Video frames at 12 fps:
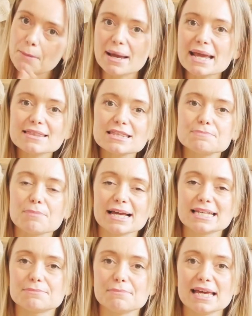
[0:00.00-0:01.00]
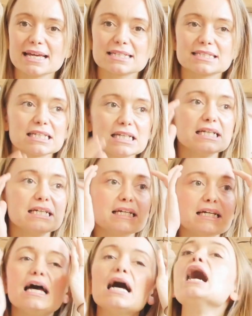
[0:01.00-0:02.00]
Make the spice mix,
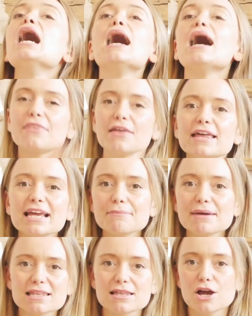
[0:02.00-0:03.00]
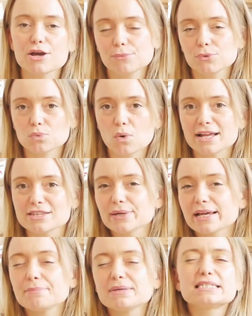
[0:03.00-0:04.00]
and then they can make their own mulled wine so
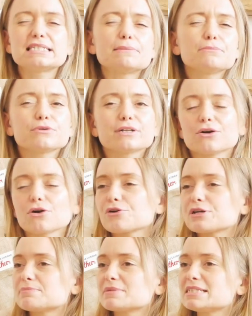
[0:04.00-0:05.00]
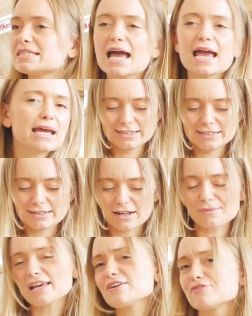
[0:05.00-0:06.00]
it can be simmering on Christmas Day.
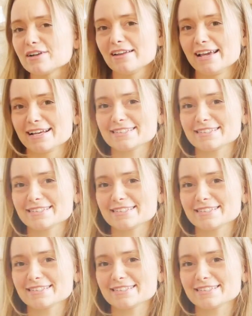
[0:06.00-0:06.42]
I'm getting really